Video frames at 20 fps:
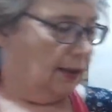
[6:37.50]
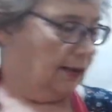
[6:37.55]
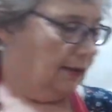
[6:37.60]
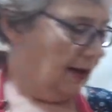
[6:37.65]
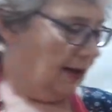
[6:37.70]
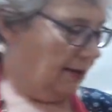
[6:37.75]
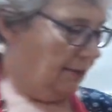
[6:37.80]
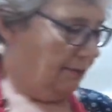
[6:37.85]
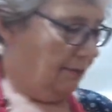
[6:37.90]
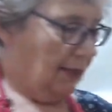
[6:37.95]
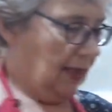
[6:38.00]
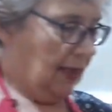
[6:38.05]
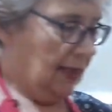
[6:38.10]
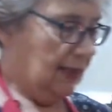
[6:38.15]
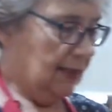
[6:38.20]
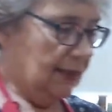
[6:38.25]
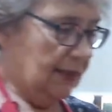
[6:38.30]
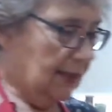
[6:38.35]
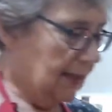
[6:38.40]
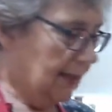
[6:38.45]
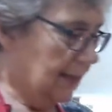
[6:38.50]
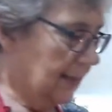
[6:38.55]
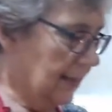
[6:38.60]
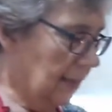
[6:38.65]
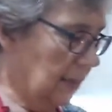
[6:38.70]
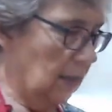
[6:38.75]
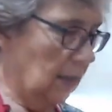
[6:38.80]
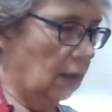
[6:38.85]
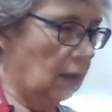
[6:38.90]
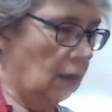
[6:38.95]
That means this
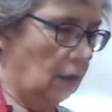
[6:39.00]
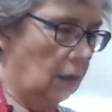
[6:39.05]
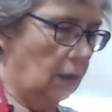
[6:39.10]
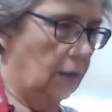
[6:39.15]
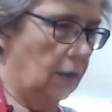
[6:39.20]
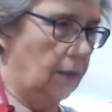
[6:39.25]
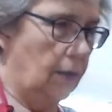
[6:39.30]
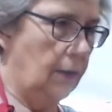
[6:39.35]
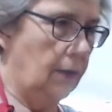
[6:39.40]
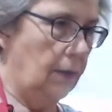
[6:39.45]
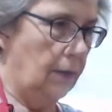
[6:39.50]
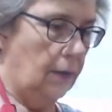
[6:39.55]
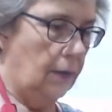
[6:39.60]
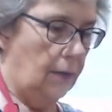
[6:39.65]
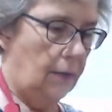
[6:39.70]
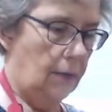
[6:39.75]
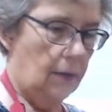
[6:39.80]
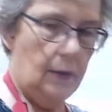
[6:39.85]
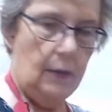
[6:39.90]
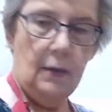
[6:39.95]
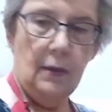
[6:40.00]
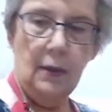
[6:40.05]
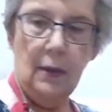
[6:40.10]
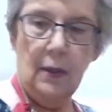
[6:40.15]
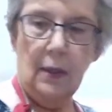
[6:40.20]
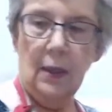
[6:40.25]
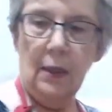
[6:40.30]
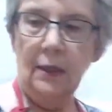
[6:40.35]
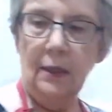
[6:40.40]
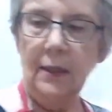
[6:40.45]
can go,
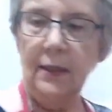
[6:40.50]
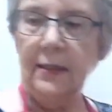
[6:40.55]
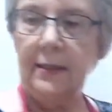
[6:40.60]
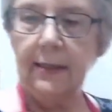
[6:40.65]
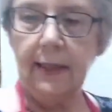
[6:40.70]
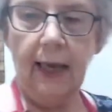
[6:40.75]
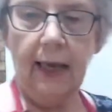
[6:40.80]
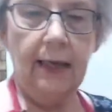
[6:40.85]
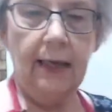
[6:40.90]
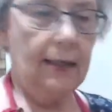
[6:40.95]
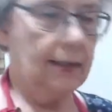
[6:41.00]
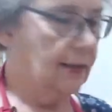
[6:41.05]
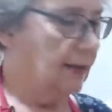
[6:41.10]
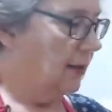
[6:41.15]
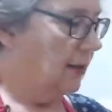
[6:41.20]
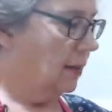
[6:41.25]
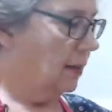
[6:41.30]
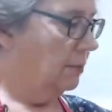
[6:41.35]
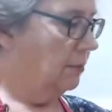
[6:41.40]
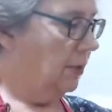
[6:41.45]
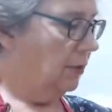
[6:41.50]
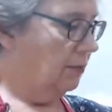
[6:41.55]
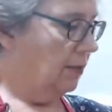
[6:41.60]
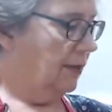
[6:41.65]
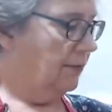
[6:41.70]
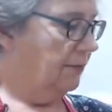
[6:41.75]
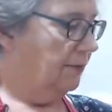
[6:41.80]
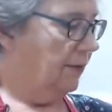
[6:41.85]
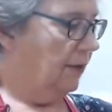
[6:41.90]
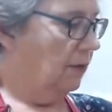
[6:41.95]
this canister can be
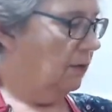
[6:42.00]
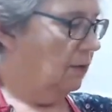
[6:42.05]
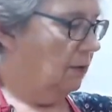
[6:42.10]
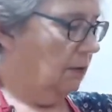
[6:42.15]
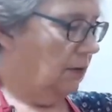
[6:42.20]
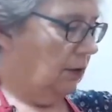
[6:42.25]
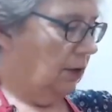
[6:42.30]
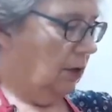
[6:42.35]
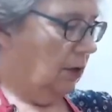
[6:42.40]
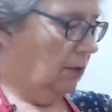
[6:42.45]
refilled.